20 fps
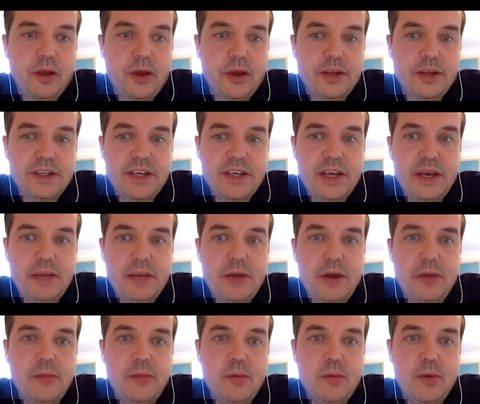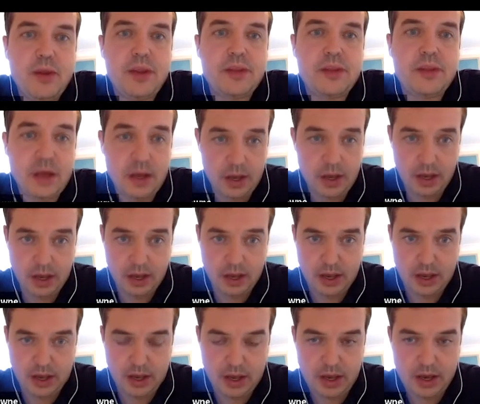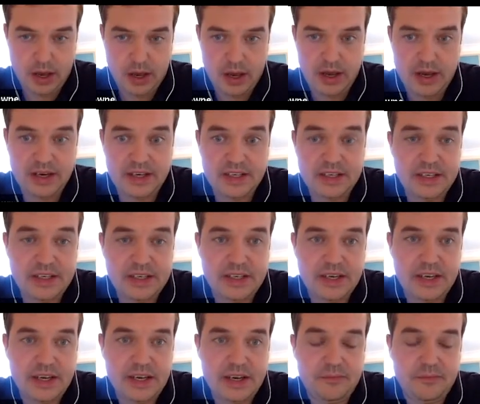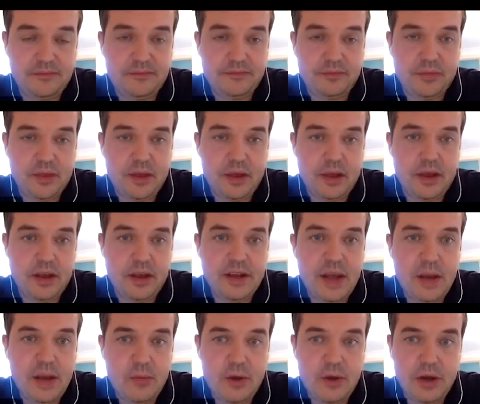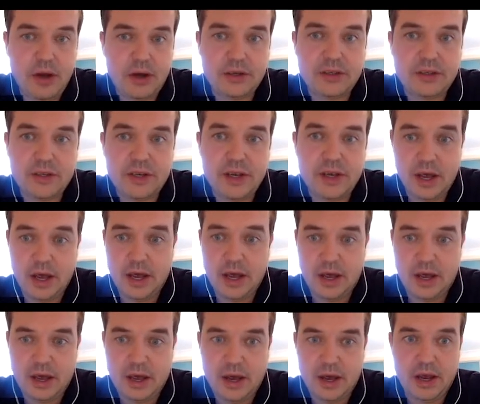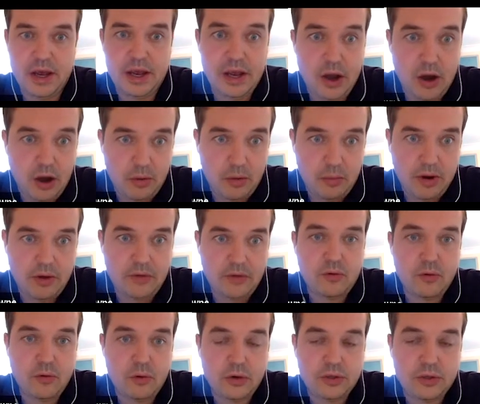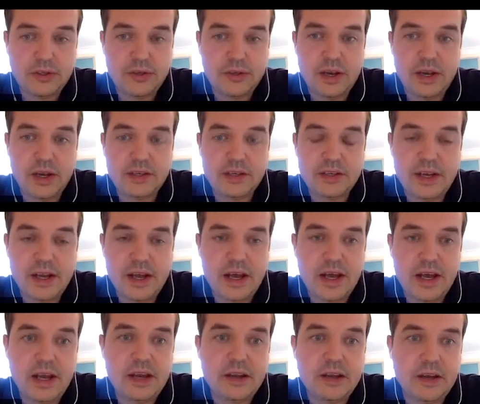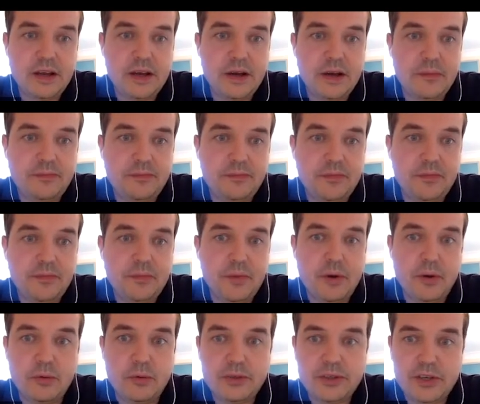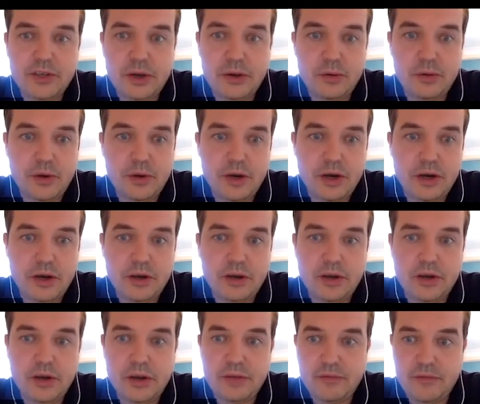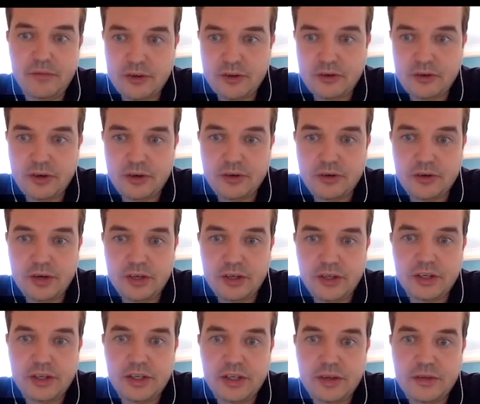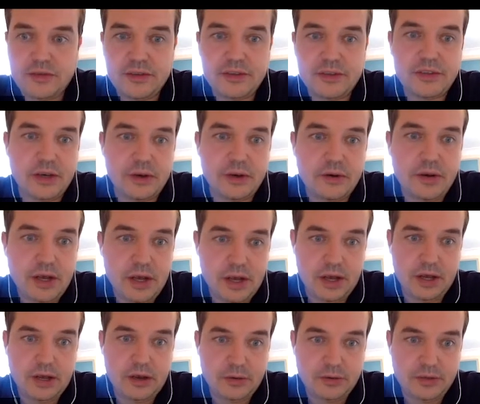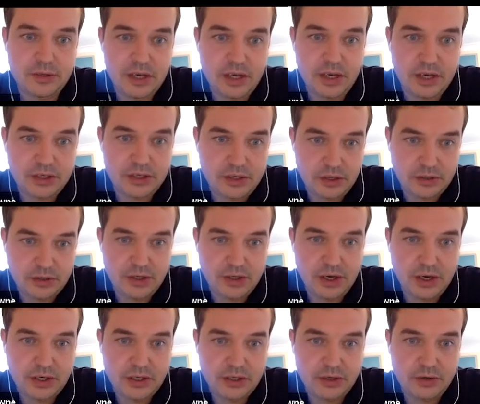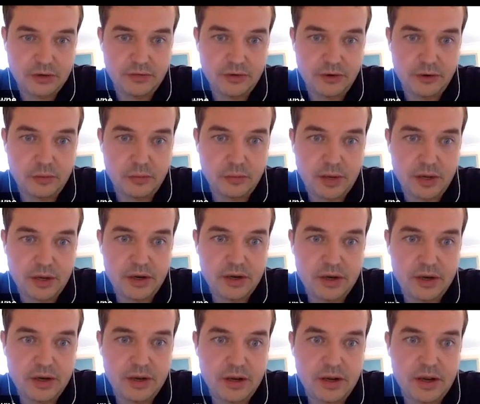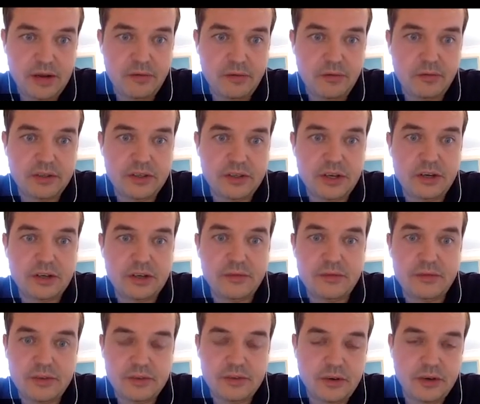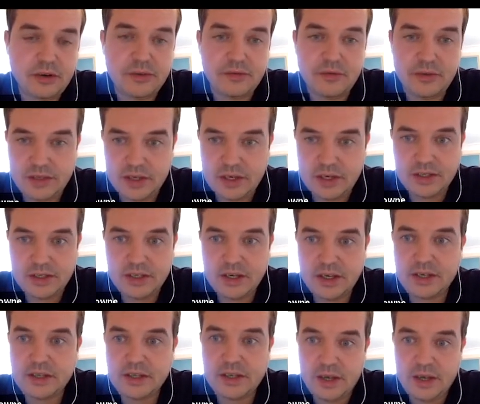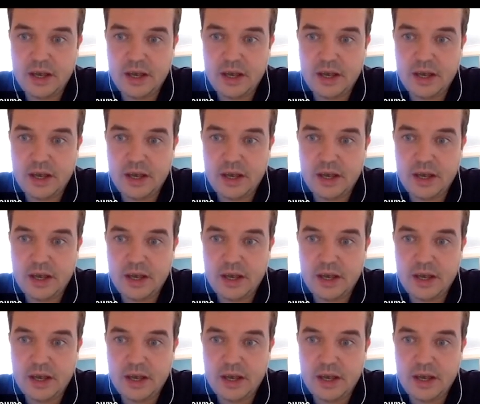team up with existing networks, EARMA, of course, here today, but also infrastructure initiatives. So you'll see the Association of European Level Research Infrastructure Facilities.